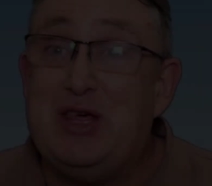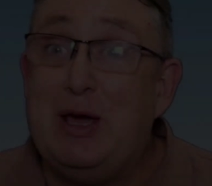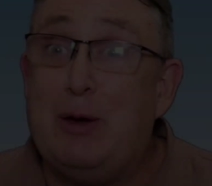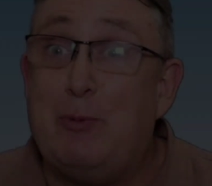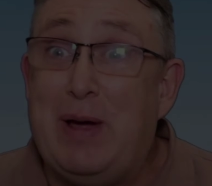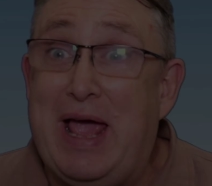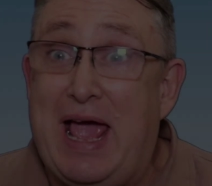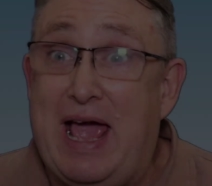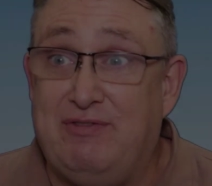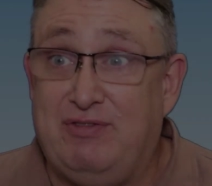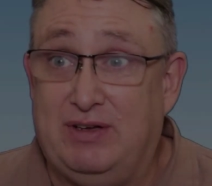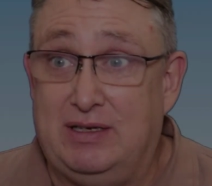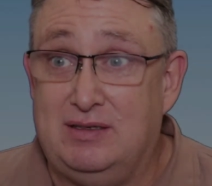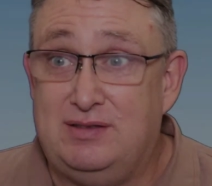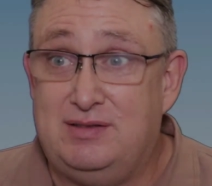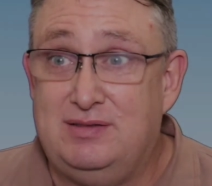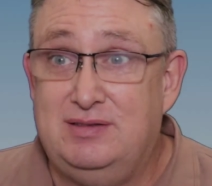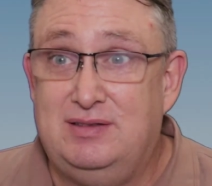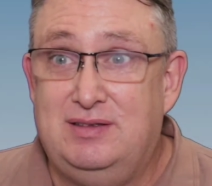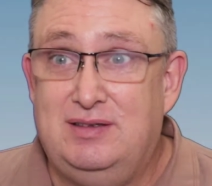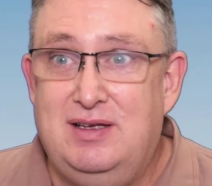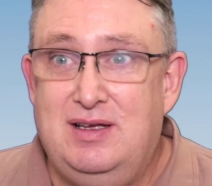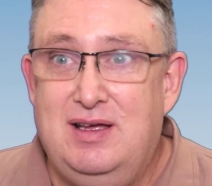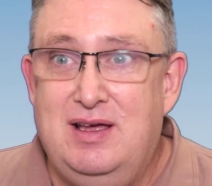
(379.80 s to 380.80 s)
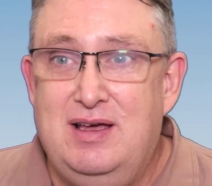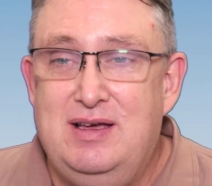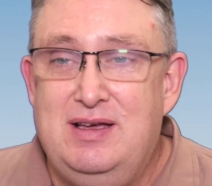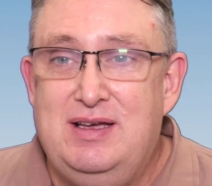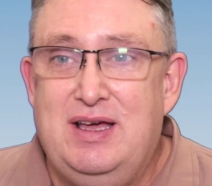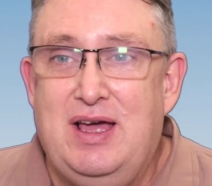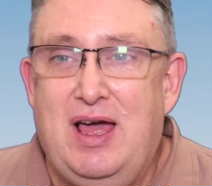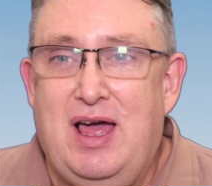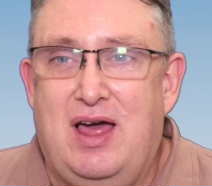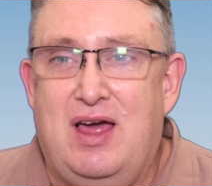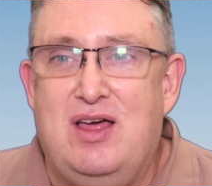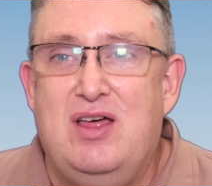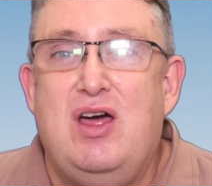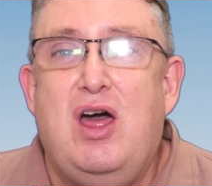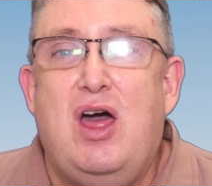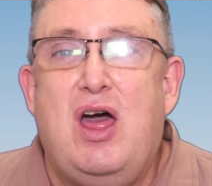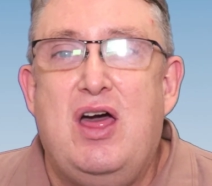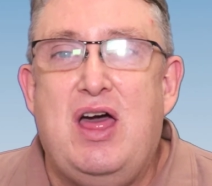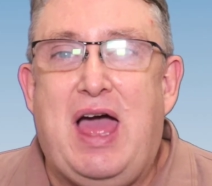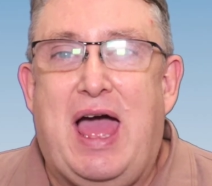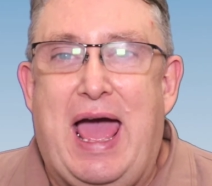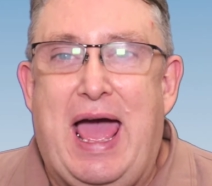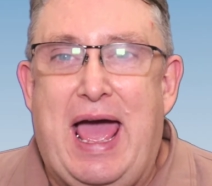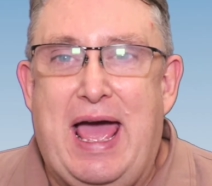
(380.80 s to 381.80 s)
we have it.
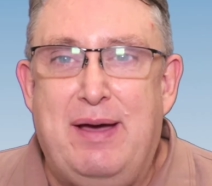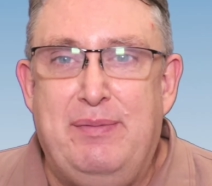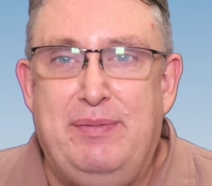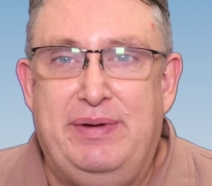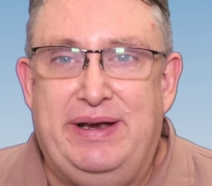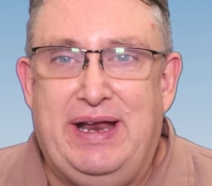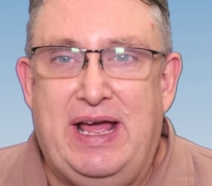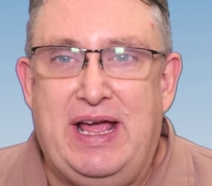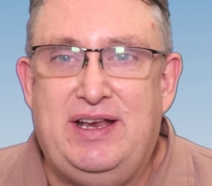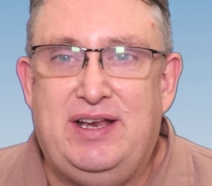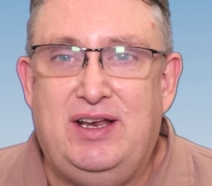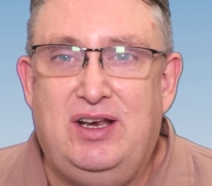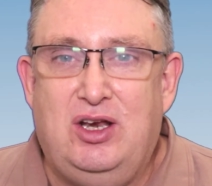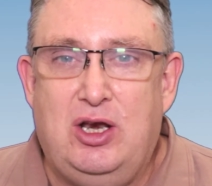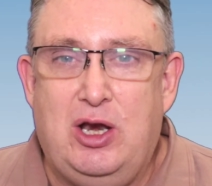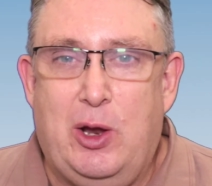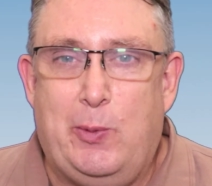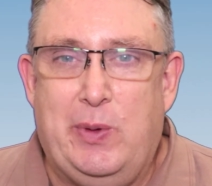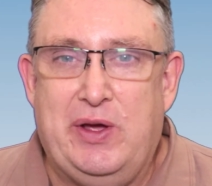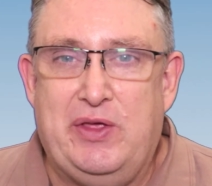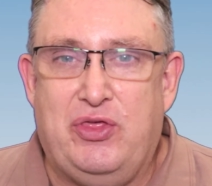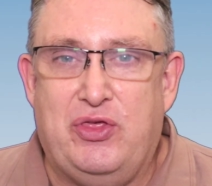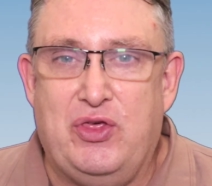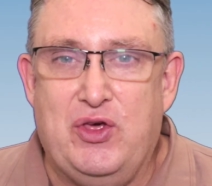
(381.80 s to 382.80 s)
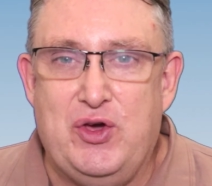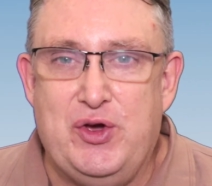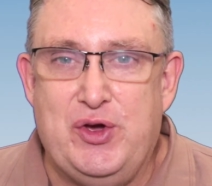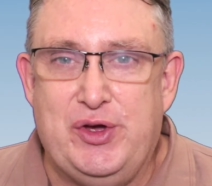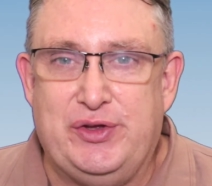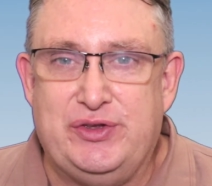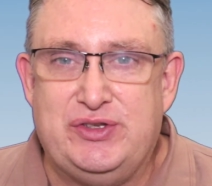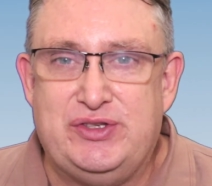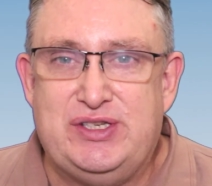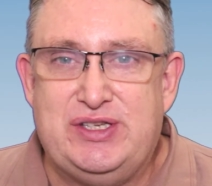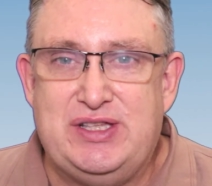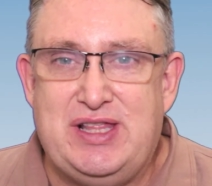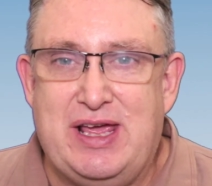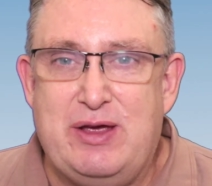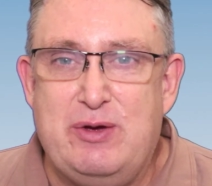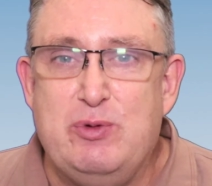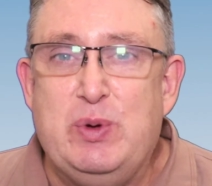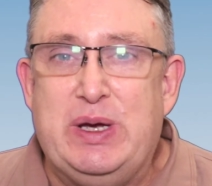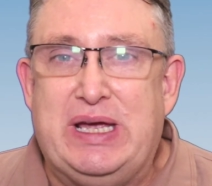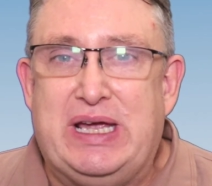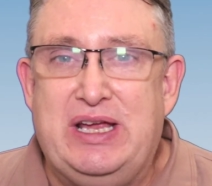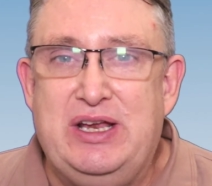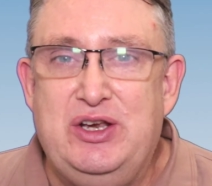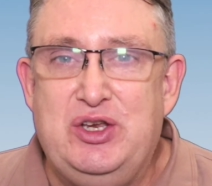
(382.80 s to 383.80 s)
Emanated lower thirds that
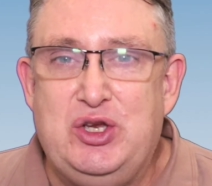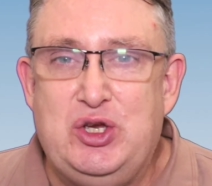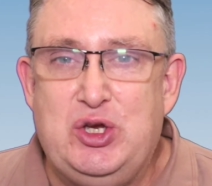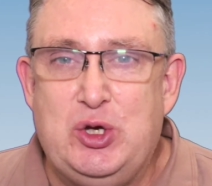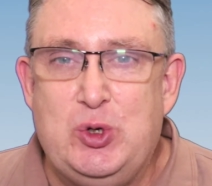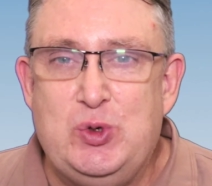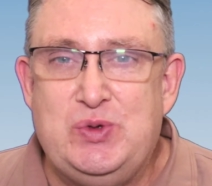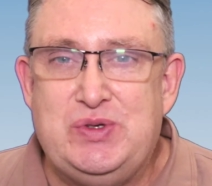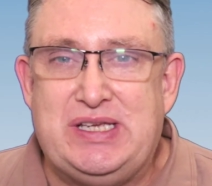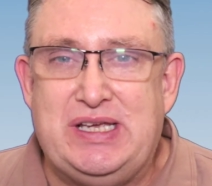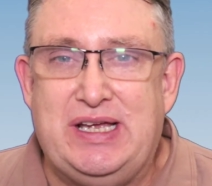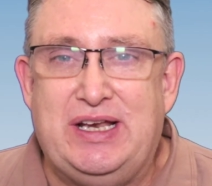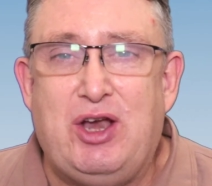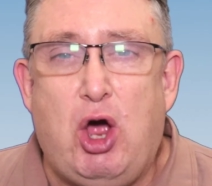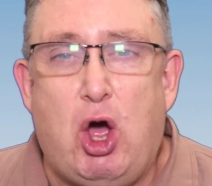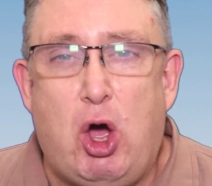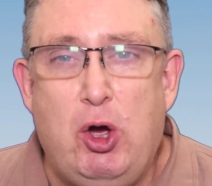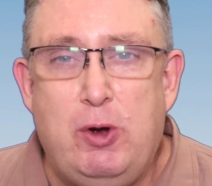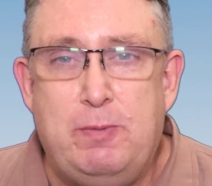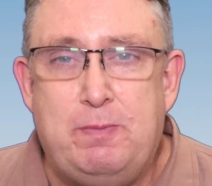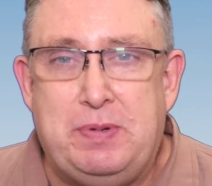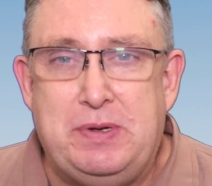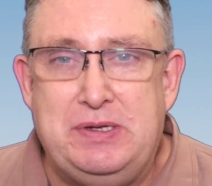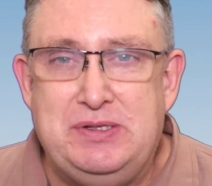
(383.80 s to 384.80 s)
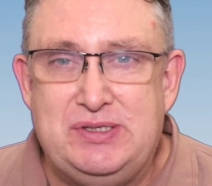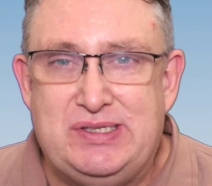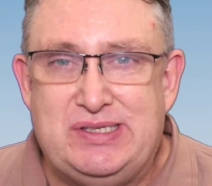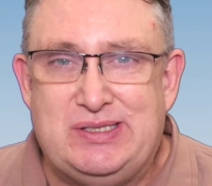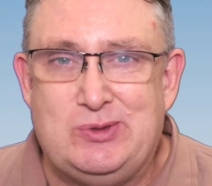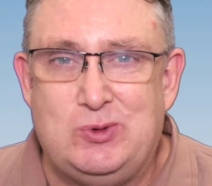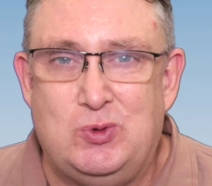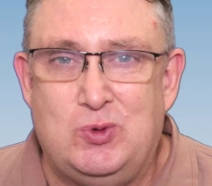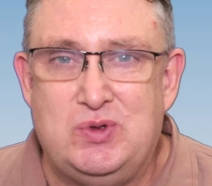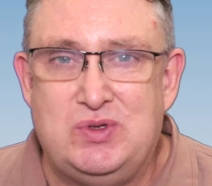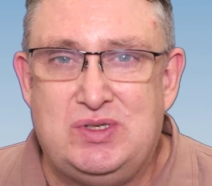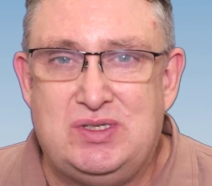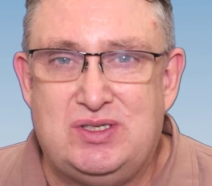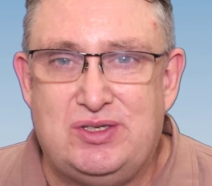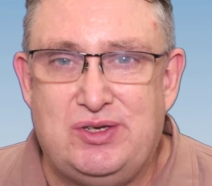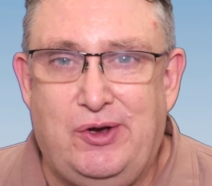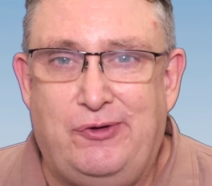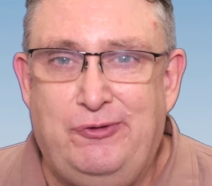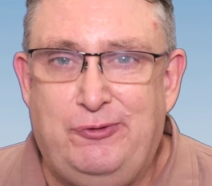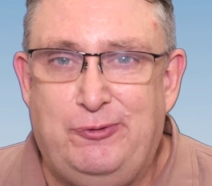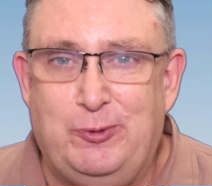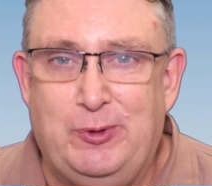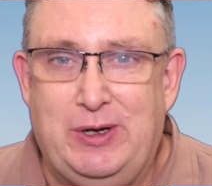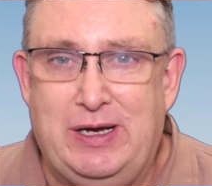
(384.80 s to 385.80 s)
we can use in open source
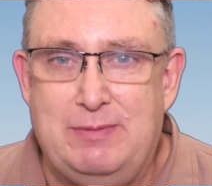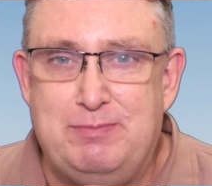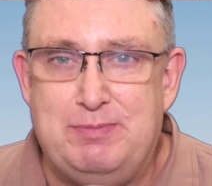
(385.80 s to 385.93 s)
software,